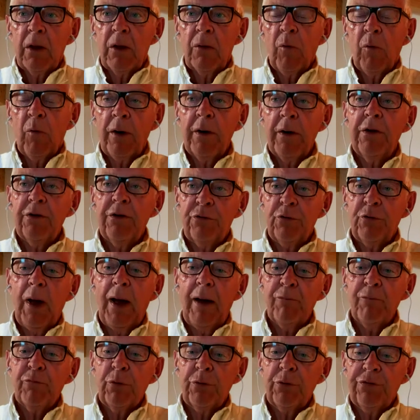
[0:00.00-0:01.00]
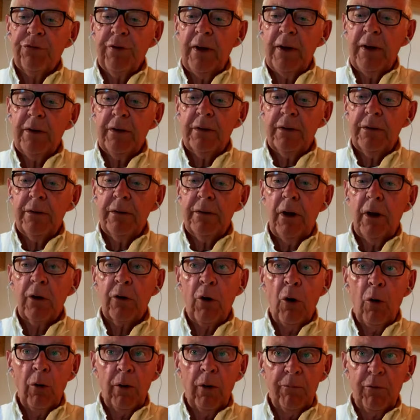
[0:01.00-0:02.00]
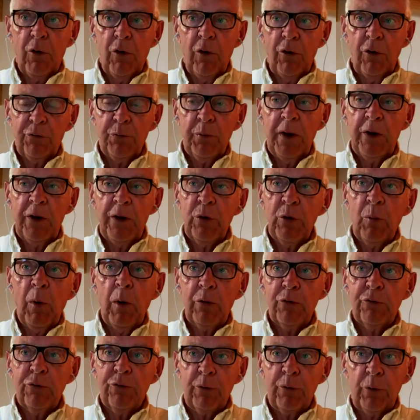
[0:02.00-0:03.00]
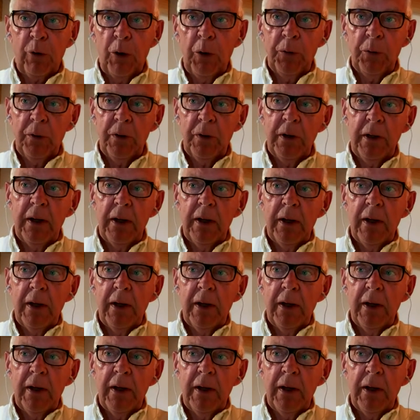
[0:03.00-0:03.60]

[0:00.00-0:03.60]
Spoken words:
One is you have to set a goal, of course, where you want to go.